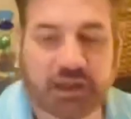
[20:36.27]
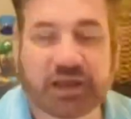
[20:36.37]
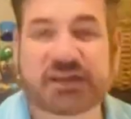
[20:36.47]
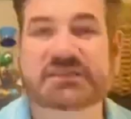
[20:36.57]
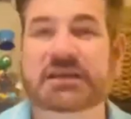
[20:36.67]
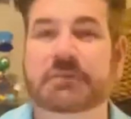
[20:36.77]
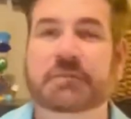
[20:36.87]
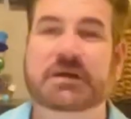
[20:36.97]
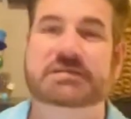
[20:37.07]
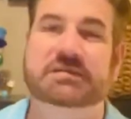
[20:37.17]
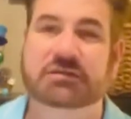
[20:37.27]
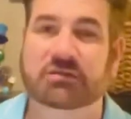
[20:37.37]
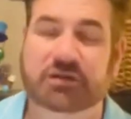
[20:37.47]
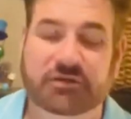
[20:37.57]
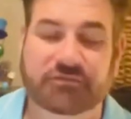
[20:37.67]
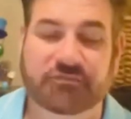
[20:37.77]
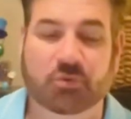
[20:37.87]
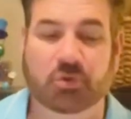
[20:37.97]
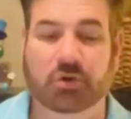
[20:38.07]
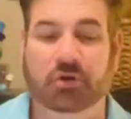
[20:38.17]
like I said, basically
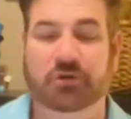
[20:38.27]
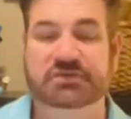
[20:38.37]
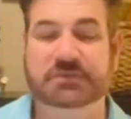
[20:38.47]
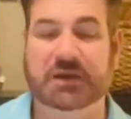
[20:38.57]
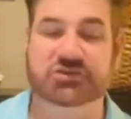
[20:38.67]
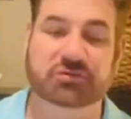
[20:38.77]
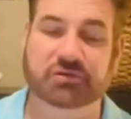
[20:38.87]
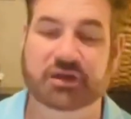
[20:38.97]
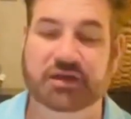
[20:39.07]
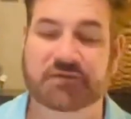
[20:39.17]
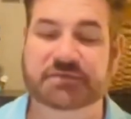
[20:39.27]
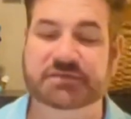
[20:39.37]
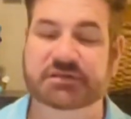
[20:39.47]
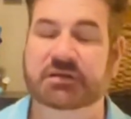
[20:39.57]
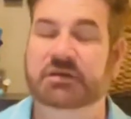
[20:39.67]
for special gifts,